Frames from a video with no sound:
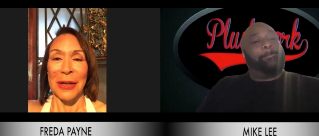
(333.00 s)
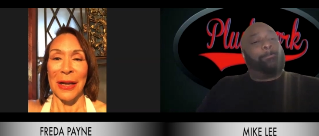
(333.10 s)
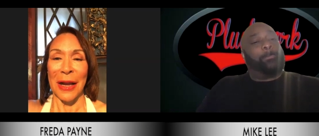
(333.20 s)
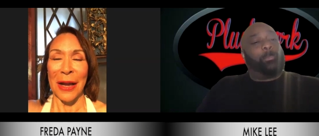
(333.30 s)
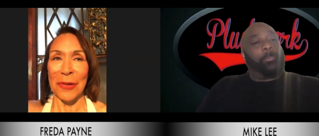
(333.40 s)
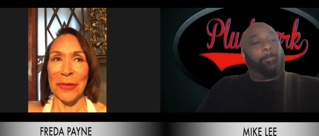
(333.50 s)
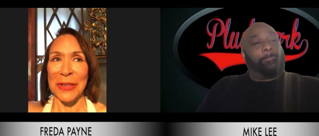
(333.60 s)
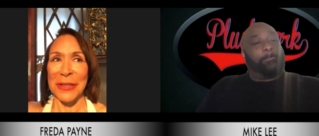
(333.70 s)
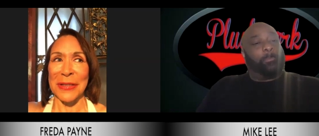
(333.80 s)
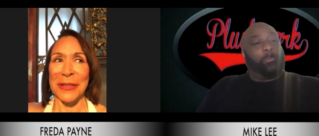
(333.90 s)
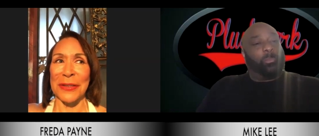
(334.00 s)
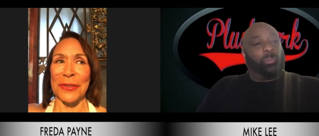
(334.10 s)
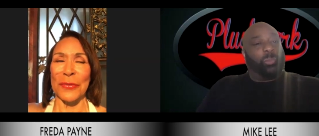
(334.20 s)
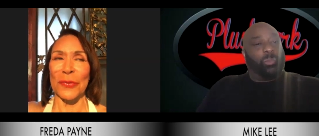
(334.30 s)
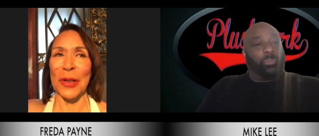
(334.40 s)
Speaker 1: I was
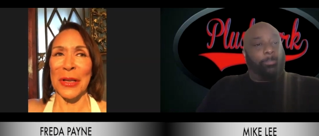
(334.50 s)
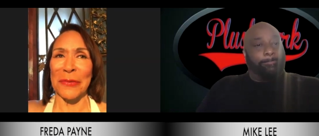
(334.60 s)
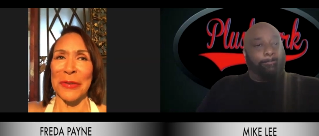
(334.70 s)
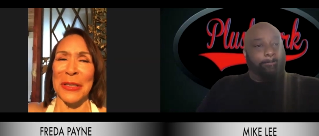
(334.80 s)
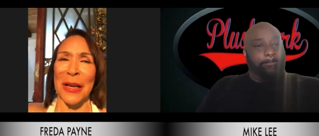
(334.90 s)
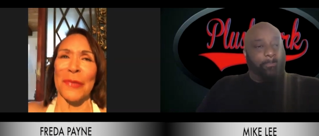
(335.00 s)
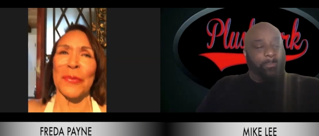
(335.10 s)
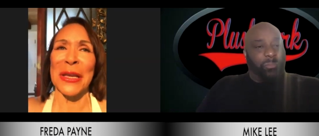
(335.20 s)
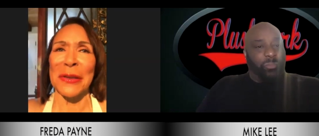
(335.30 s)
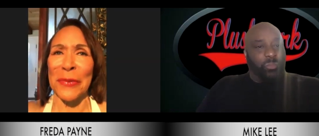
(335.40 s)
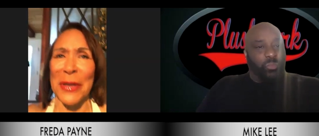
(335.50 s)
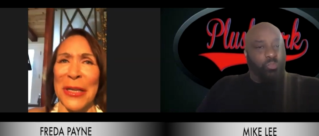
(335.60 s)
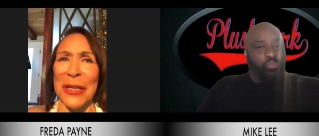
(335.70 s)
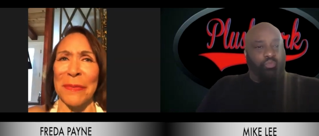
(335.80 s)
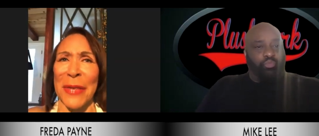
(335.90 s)
well. It was our uh, we
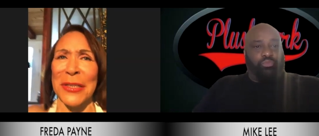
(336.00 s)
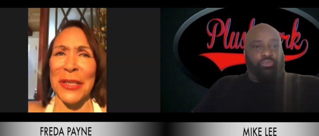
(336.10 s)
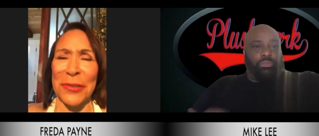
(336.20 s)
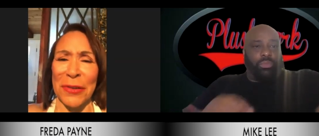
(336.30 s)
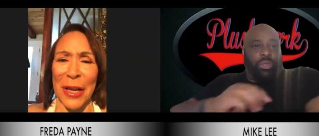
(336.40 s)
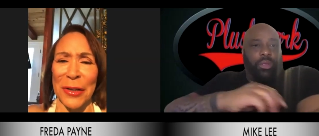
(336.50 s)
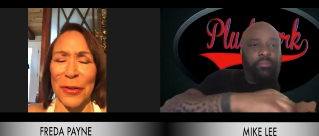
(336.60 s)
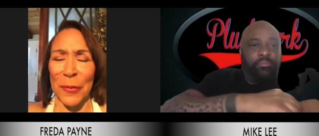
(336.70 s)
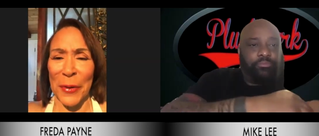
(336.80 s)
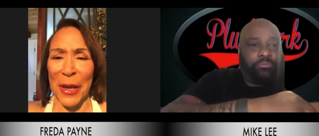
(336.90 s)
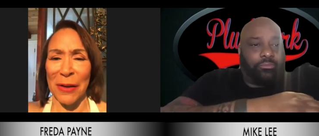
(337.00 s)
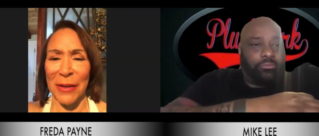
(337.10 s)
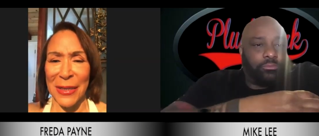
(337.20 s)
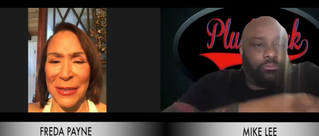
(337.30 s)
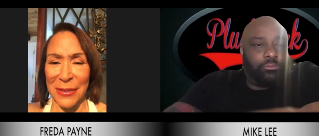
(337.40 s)
we uh, my sister and I took piano
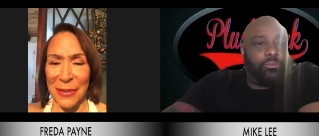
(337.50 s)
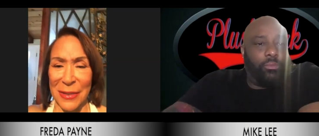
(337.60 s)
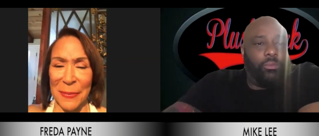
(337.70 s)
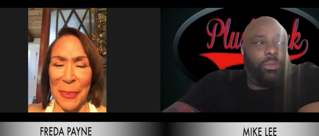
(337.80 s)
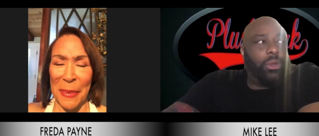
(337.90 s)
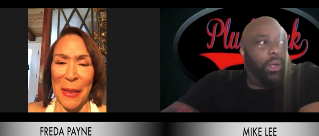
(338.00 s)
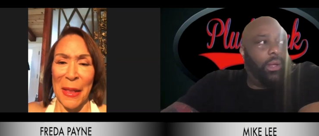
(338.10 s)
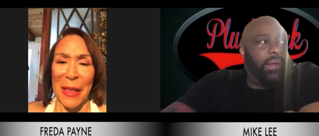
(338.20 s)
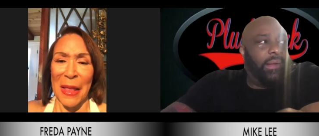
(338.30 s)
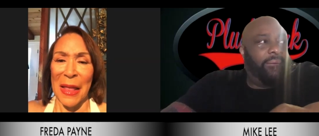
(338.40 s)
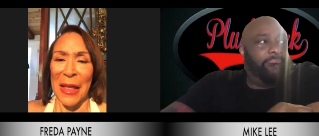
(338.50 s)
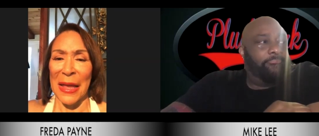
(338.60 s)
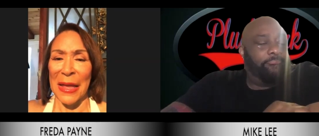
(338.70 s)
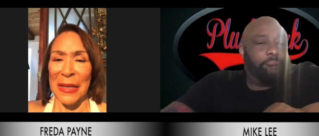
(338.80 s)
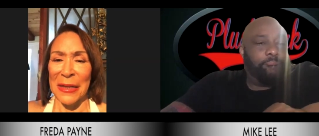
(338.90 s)
lessons, uh-huh.
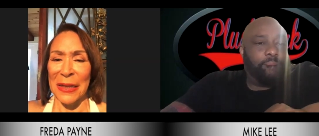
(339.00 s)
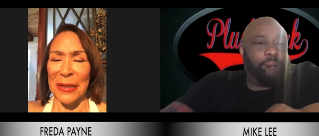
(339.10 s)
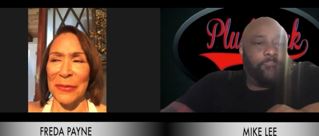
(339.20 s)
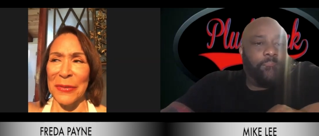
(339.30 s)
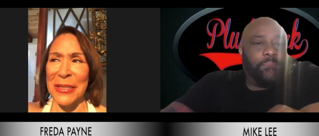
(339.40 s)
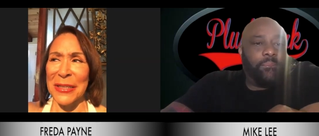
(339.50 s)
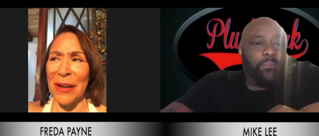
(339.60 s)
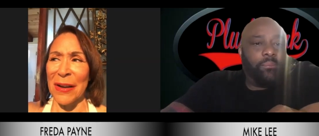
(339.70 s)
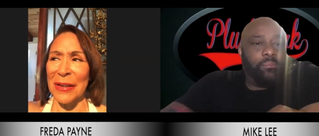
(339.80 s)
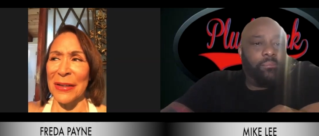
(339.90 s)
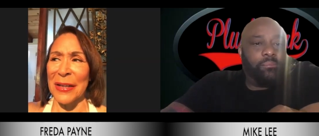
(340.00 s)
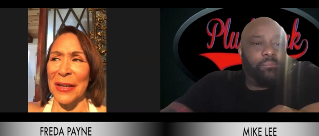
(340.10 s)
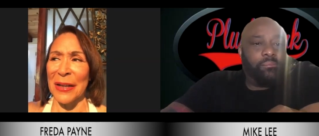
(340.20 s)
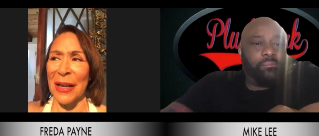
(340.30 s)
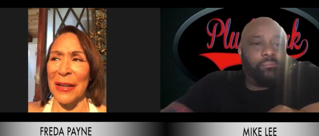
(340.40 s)
and and we started
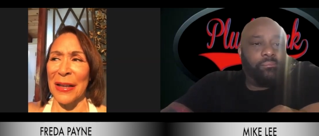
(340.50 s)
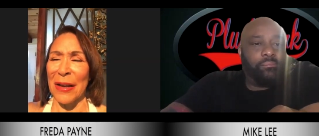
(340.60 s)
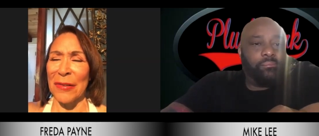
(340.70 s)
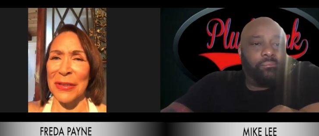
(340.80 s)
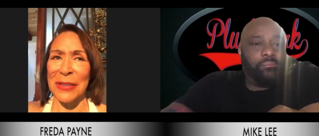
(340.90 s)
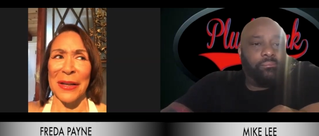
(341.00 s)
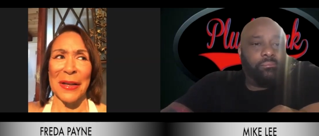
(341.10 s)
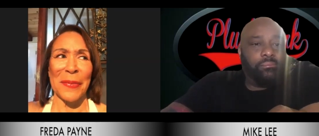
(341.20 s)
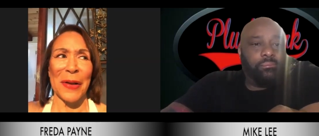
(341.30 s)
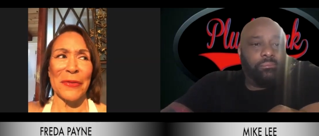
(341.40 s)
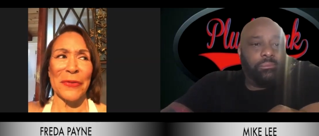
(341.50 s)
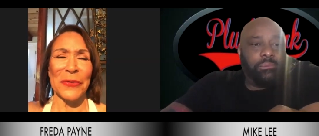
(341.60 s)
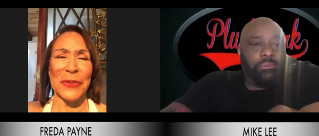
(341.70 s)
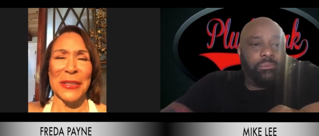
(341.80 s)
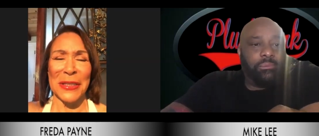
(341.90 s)
taking. I I was like about
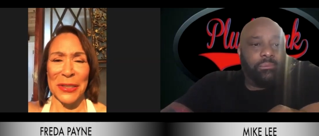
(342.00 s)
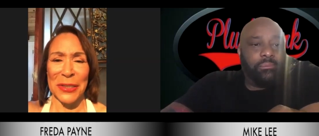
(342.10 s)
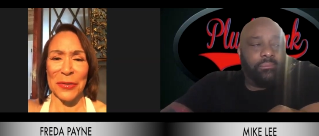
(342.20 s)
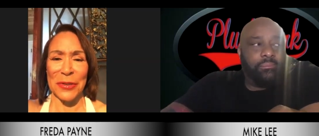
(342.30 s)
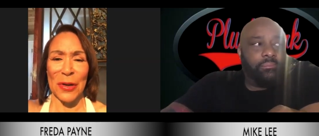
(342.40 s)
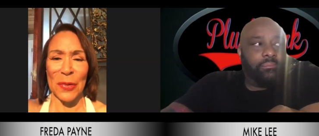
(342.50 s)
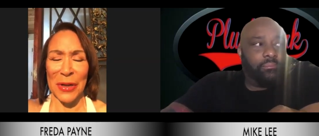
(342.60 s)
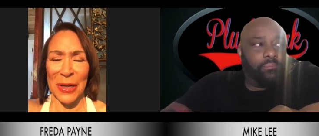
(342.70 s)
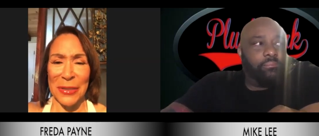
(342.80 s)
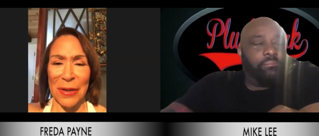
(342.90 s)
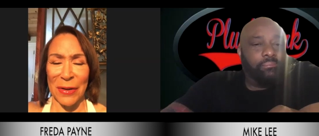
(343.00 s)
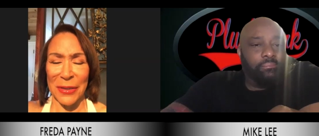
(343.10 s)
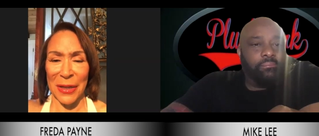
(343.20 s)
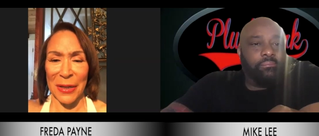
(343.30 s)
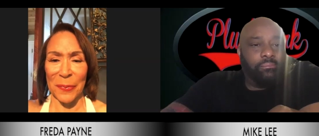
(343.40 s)
six years old when I started
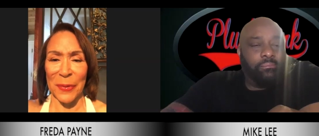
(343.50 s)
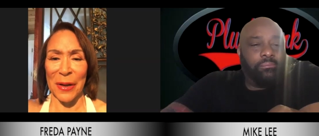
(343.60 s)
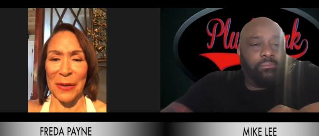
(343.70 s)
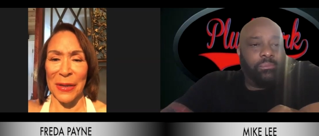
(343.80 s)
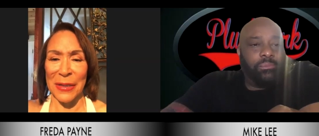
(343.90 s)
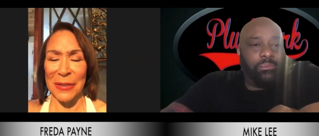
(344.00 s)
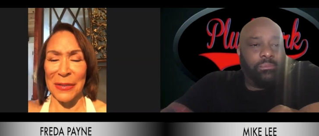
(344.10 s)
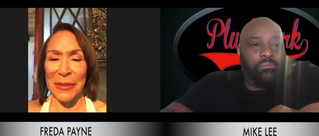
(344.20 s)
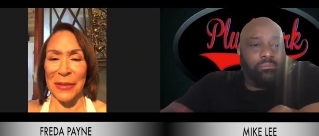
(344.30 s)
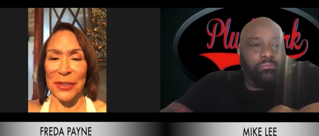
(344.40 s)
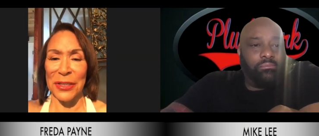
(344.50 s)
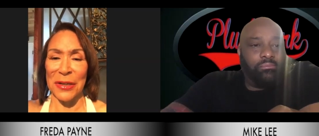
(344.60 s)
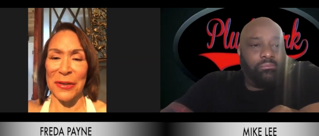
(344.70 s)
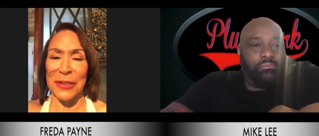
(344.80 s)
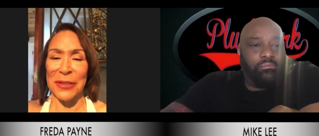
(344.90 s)
taking piano lessons, and then
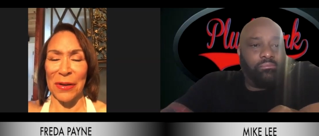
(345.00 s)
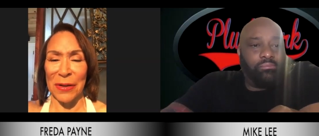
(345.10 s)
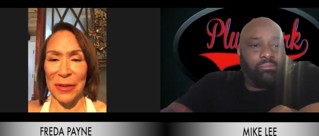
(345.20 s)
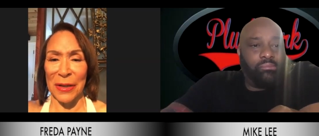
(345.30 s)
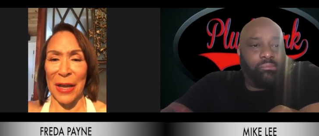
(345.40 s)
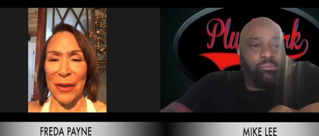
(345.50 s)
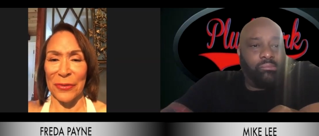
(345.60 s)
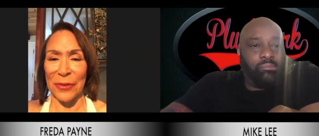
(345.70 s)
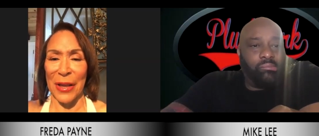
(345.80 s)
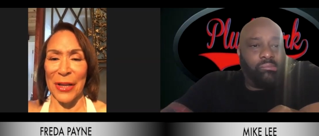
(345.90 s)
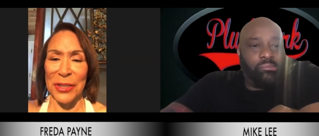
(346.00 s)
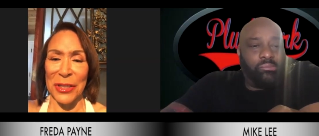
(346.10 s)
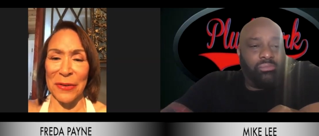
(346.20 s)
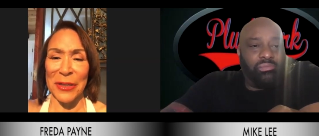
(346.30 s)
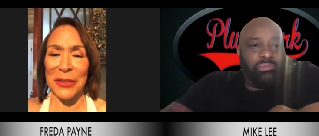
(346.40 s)
Sherry started after that.
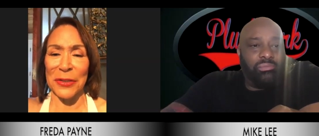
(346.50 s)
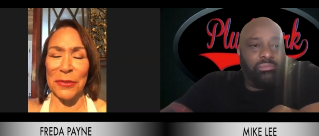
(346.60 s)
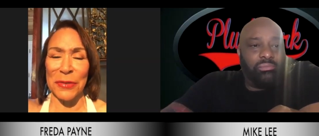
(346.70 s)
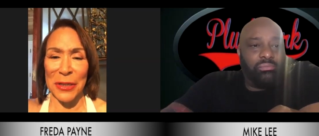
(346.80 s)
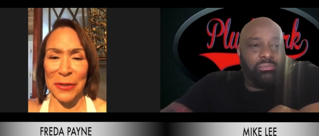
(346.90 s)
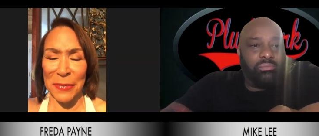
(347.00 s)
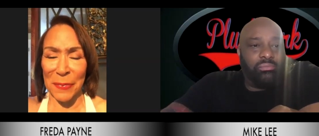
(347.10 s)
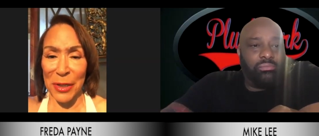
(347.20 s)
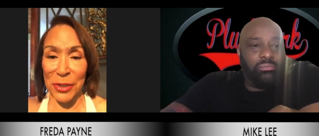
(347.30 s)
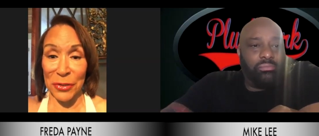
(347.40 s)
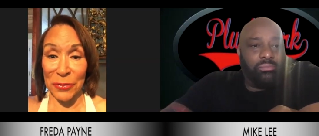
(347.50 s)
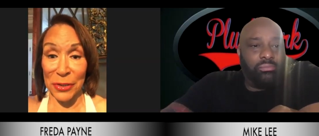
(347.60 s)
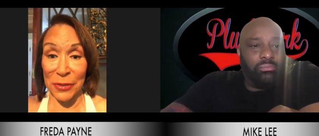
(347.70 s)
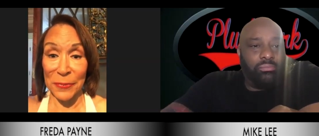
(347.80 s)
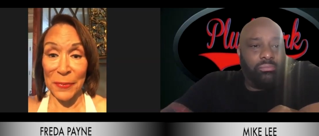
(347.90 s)
Sherry's two years my
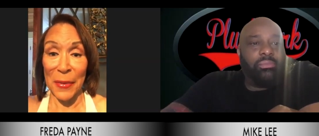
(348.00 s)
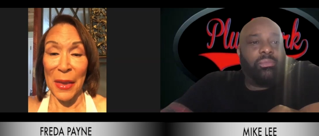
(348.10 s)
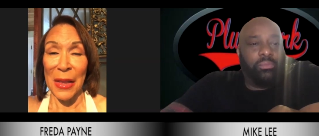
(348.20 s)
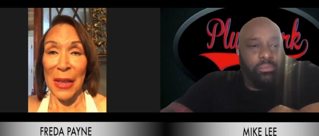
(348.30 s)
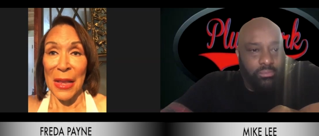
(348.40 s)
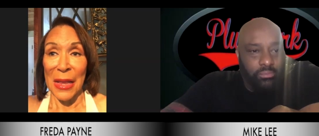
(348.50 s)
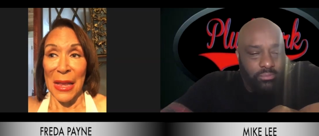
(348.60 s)
junior. Mm-hmm.